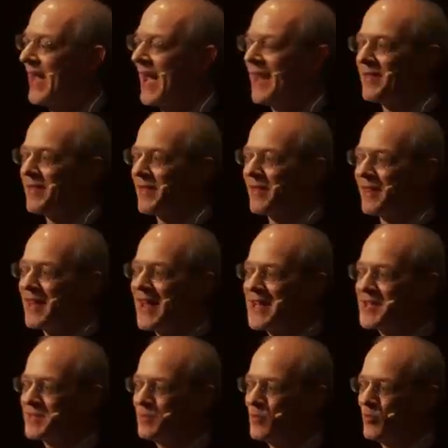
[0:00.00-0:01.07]
And the
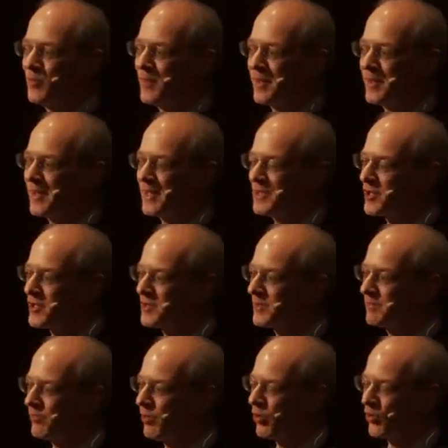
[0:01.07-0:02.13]
last movement, he just
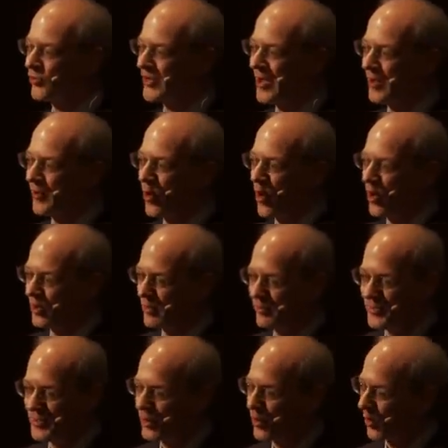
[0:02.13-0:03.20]
pulls out all
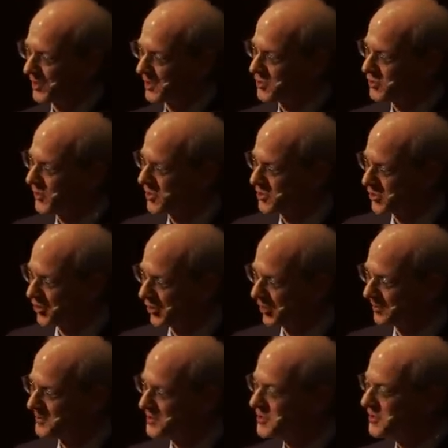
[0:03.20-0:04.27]
of the
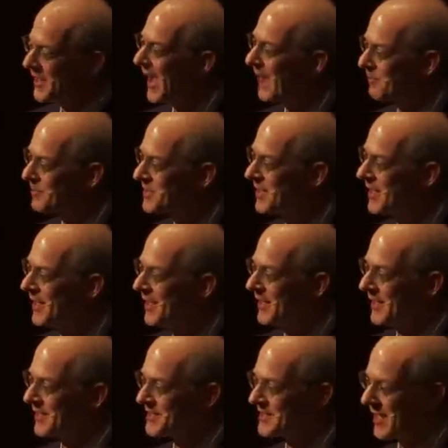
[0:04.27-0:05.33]
orchestrational stops.
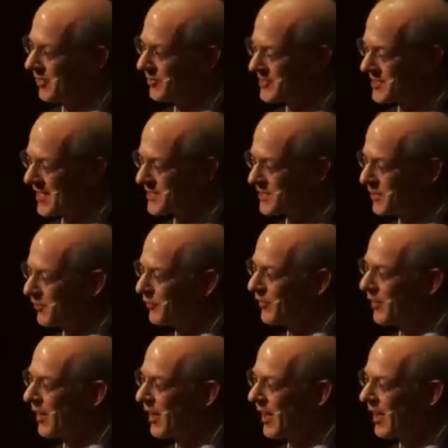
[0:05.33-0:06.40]
It sounds as if
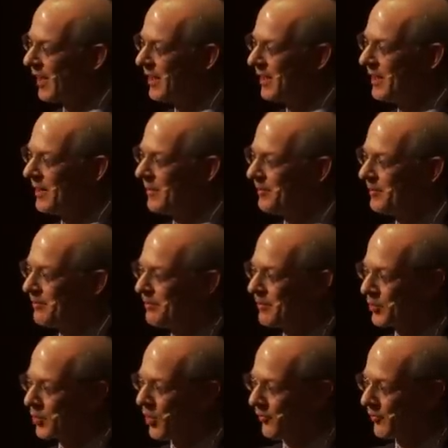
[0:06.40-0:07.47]
uh,
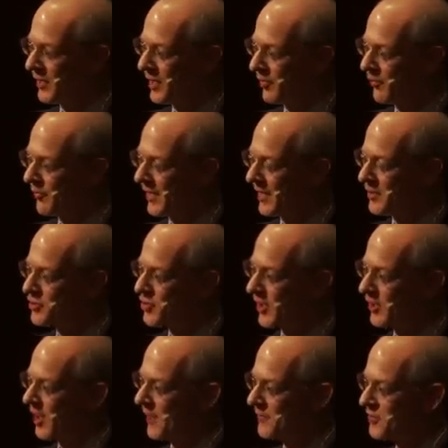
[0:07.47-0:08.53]
Prokofiev and
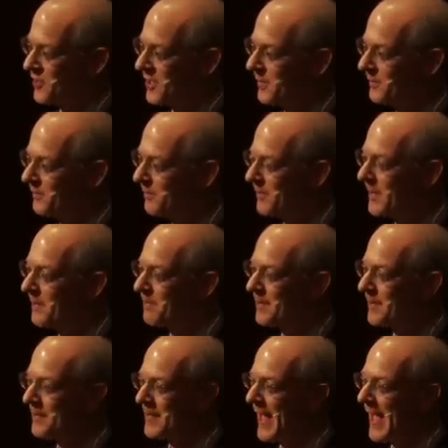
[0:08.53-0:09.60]
Tchaikovsky
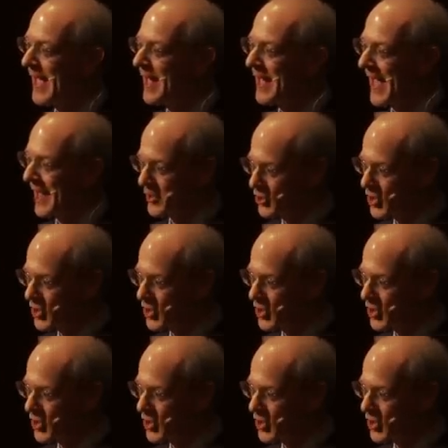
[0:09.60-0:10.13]
had a